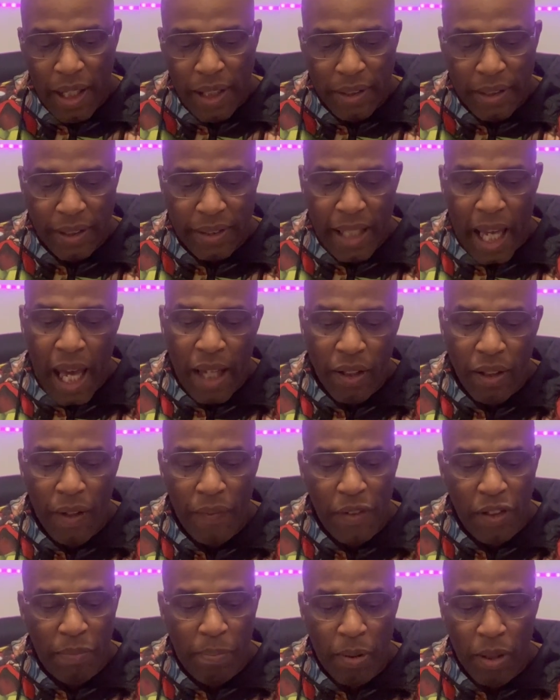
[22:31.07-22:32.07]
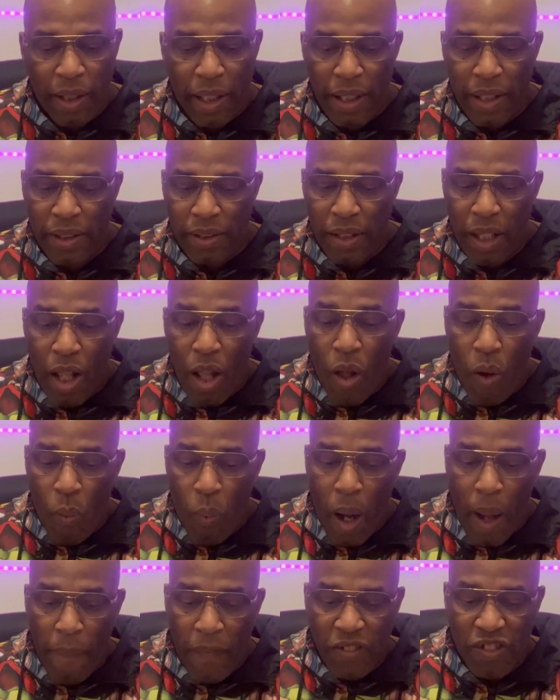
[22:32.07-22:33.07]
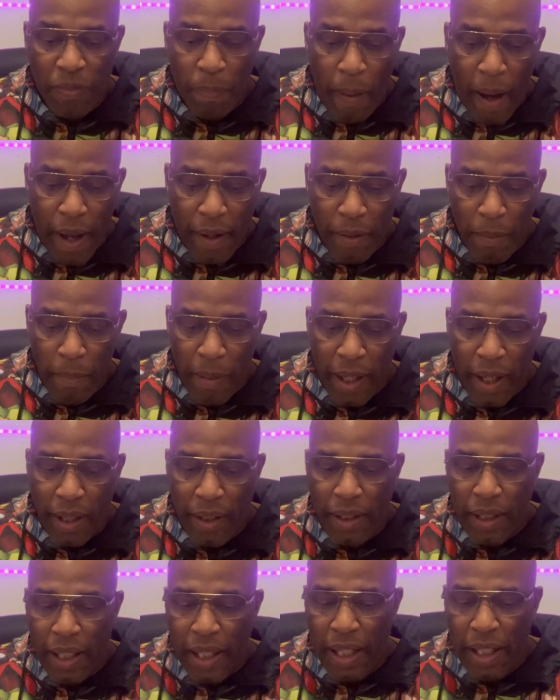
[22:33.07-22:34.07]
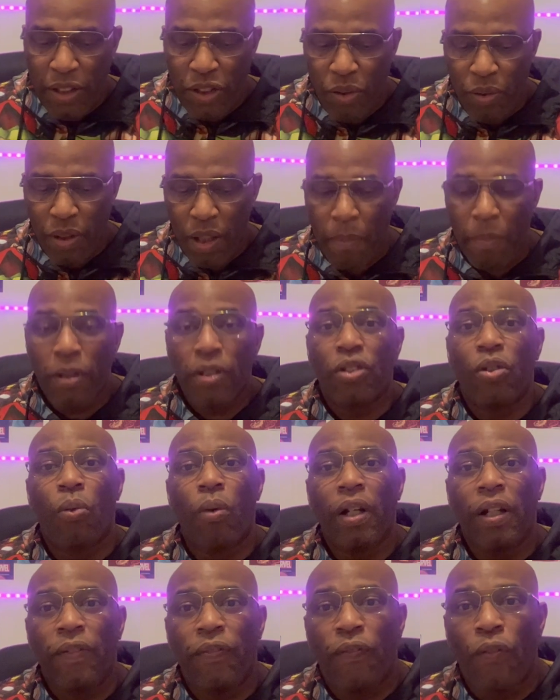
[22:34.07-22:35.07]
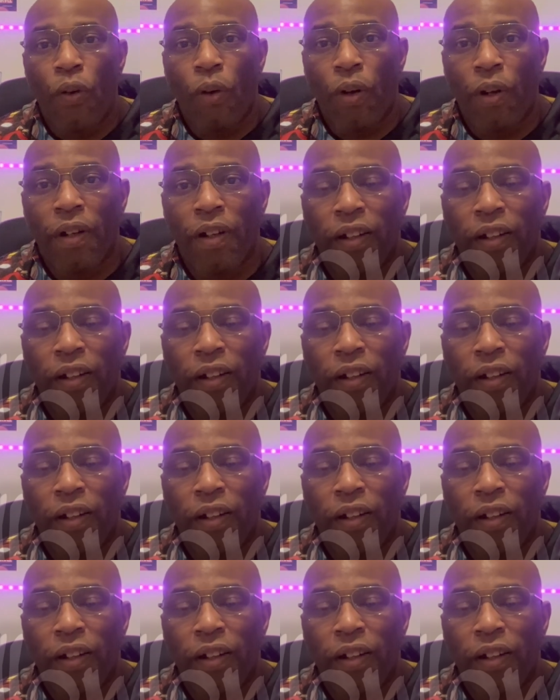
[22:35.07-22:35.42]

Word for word: The title of this book is Web of Spider-Man, issue number 24.